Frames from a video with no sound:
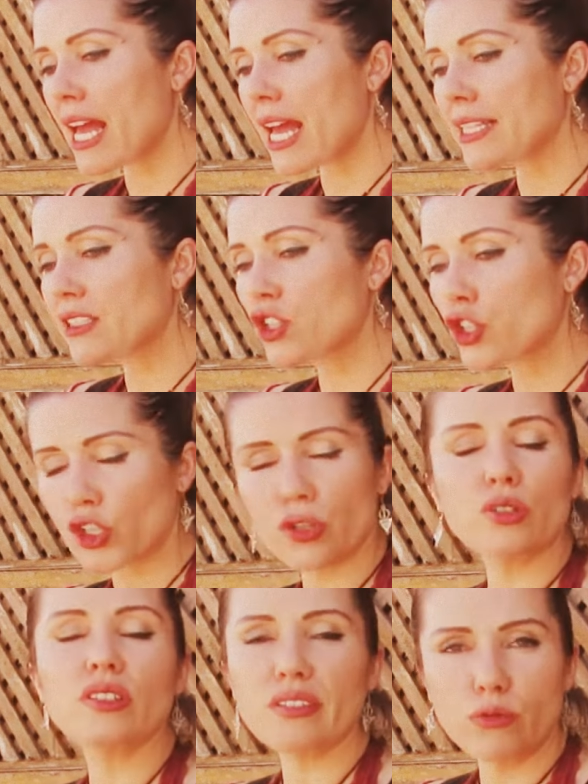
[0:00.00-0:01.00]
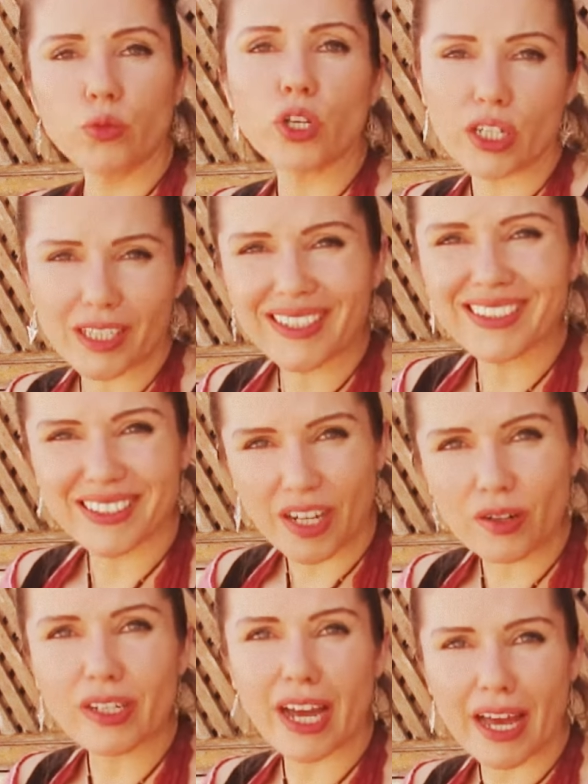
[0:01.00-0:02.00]
it's surely work,
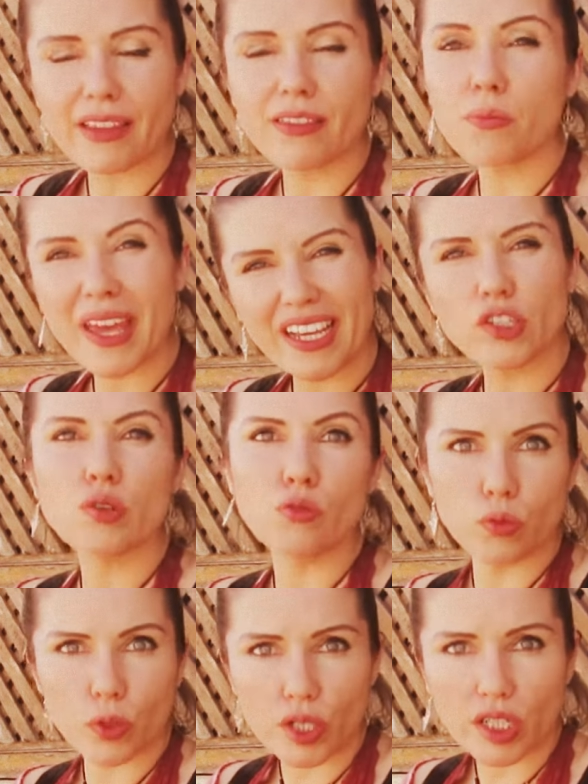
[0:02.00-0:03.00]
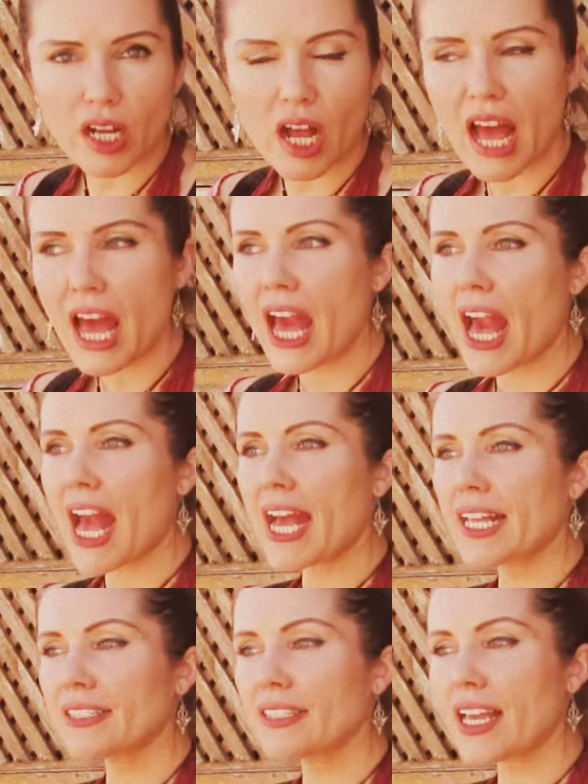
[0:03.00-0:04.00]
okay? It makes you work
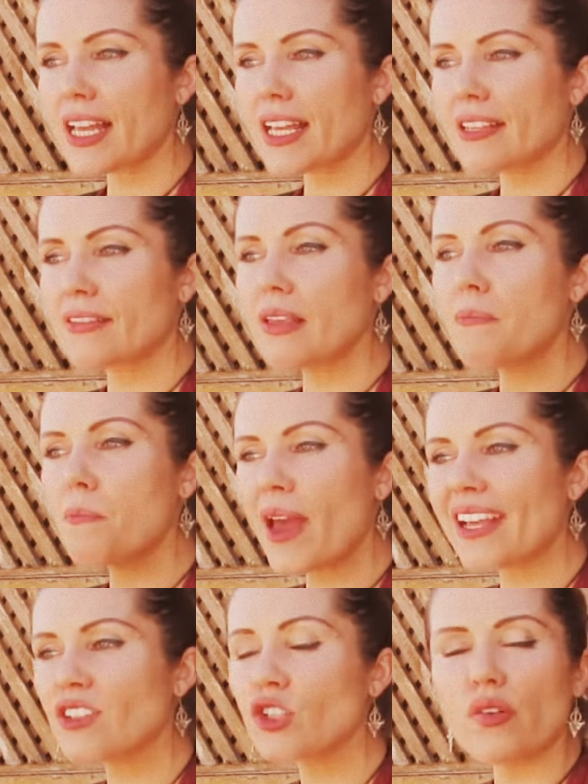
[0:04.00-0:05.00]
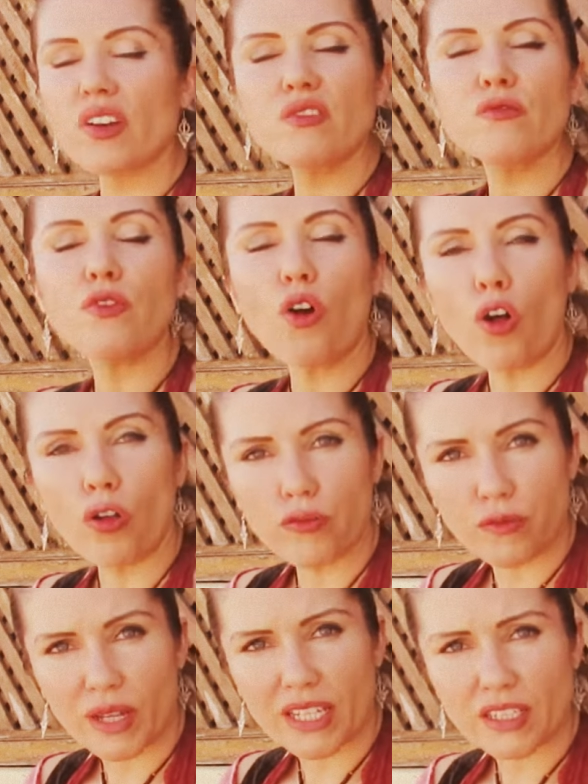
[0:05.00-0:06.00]
and it demands your
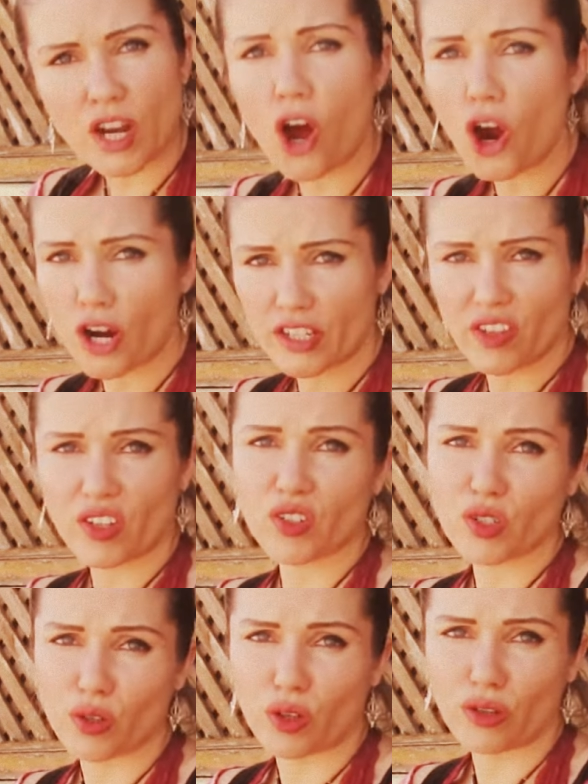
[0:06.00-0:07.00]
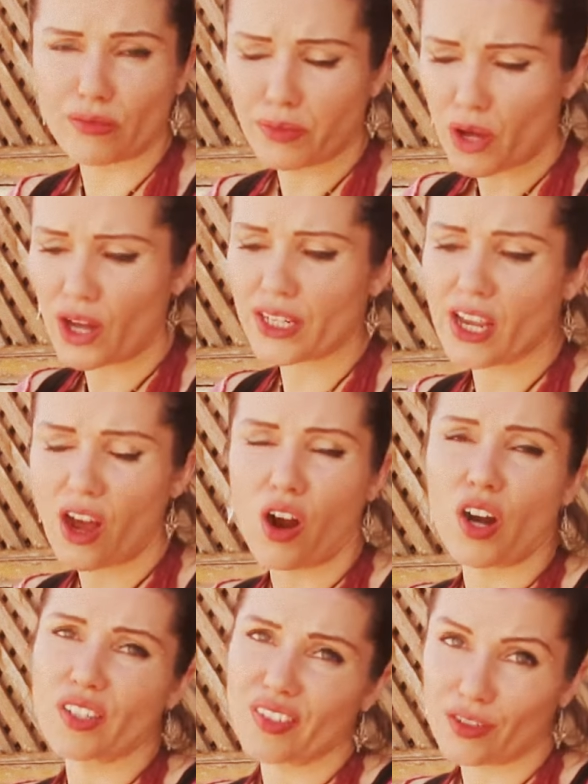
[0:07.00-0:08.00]
involvement, heart and soul, body,
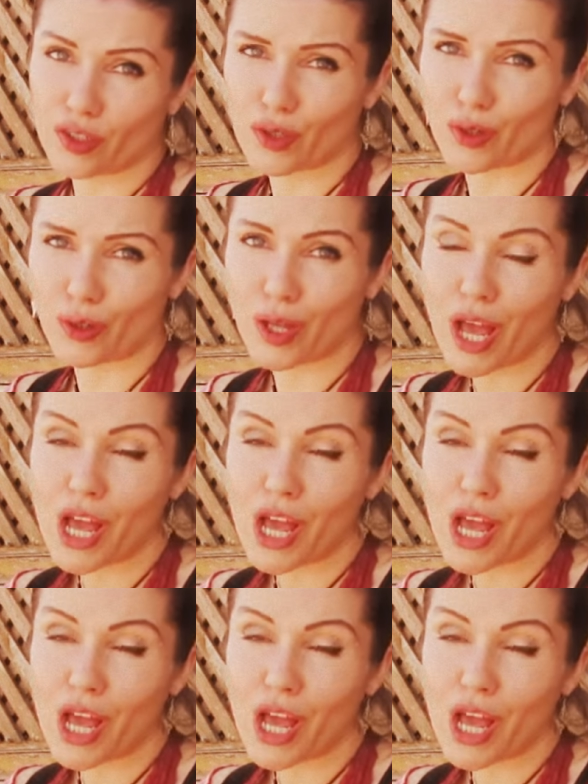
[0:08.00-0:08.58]
heart and soul.